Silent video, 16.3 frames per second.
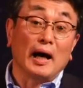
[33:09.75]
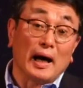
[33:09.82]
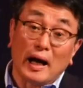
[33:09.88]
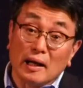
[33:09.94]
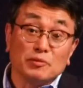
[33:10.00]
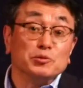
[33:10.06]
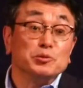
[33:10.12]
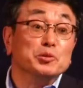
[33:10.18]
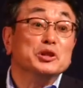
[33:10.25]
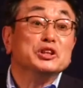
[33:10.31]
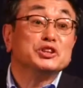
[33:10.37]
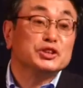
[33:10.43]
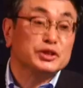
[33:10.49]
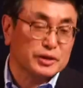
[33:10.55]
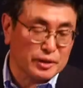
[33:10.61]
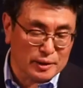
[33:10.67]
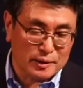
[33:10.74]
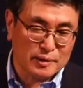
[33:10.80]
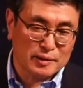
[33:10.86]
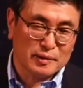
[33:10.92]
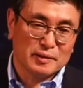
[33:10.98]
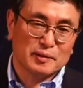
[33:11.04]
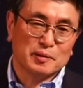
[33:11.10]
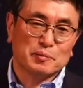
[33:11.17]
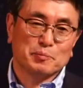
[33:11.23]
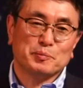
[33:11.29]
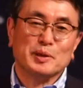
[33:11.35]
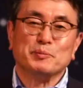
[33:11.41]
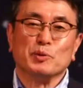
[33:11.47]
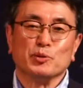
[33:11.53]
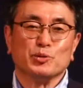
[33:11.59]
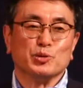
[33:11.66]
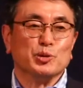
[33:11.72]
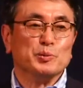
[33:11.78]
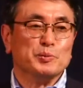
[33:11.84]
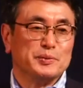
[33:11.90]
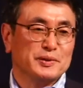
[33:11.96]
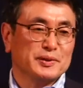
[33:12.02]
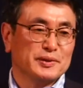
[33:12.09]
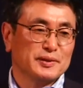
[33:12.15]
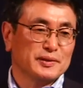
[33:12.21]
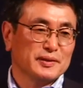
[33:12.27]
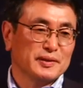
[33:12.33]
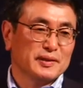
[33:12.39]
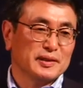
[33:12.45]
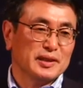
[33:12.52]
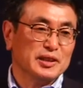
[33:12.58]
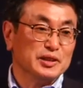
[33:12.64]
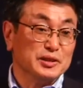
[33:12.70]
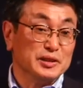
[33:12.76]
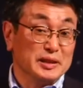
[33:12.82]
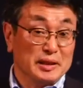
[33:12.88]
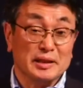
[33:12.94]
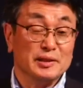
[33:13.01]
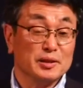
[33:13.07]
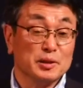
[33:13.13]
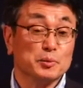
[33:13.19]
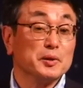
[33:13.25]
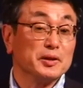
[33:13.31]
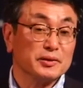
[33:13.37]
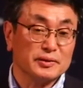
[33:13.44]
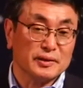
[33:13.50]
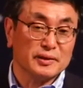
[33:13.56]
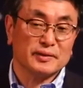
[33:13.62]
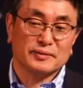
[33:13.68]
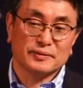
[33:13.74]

unreached people group in, in the world.